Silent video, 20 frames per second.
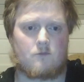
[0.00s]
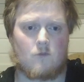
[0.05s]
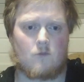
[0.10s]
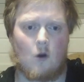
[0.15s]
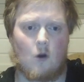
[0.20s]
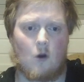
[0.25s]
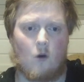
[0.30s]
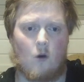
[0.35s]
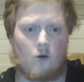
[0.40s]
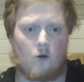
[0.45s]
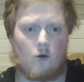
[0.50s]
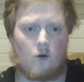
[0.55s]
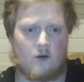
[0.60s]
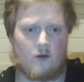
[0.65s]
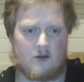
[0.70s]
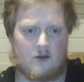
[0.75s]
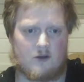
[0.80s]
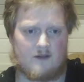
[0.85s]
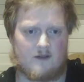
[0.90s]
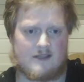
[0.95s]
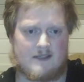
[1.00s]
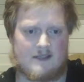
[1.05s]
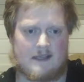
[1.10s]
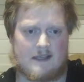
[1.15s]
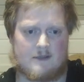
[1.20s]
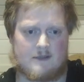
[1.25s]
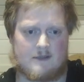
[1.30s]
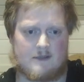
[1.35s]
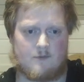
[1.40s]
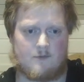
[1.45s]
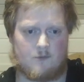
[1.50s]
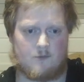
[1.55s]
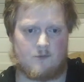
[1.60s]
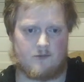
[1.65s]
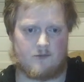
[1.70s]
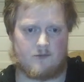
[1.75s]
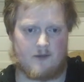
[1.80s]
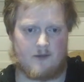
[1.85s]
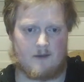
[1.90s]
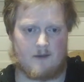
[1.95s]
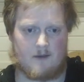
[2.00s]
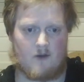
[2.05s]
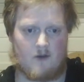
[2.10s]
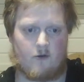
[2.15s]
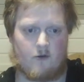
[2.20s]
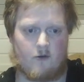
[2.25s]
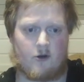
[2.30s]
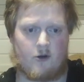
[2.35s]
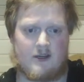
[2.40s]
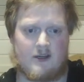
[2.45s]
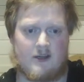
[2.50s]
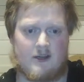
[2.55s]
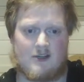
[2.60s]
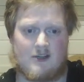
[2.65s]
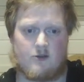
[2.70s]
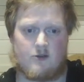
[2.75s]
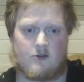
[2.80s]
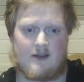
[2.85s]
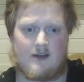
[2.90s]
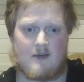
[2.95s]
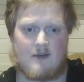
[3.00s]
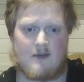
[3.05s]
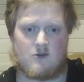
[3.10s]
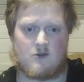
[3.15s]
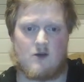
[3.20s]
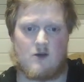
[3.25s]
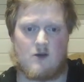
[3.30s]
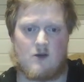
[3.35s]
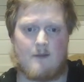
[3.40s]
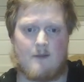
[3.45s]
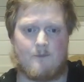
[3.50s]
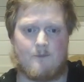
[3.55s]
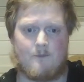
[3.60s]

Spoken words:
Or queen to f6, bring my rook into the game as well.